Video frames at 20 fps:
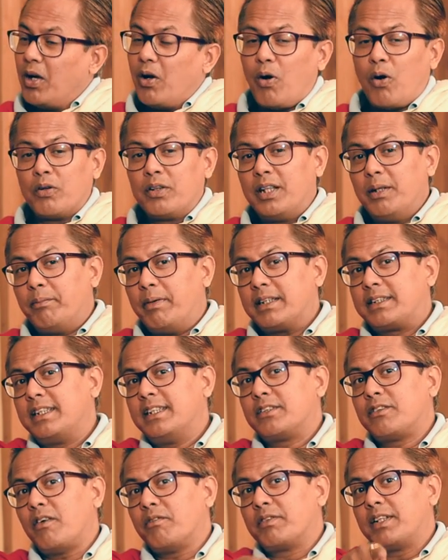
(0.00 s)
on the
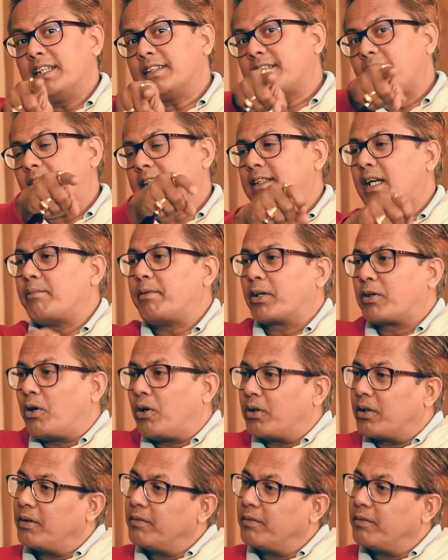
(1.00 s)
basis of this Assam Accord.